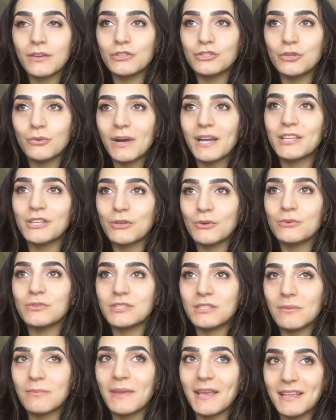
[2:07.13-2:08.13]
do I use
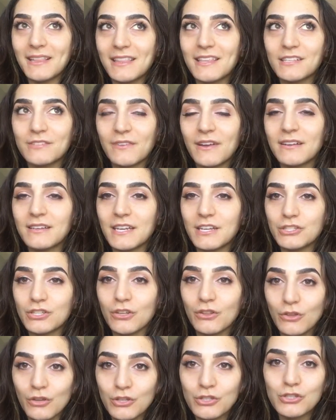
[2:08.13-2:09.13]
to make this
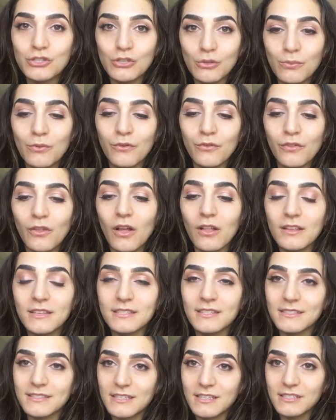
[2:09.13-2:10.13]
foundation look super
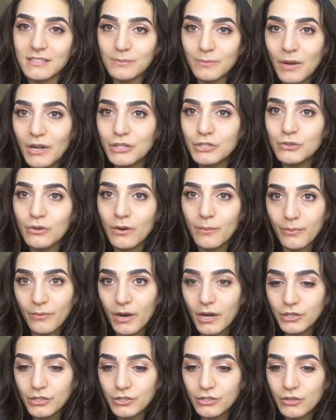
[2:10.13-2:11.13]
flawless. Is it a sponge or a
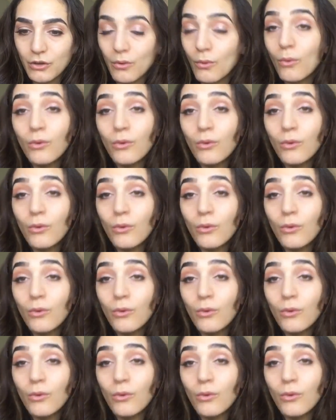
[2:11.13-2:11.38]
brush?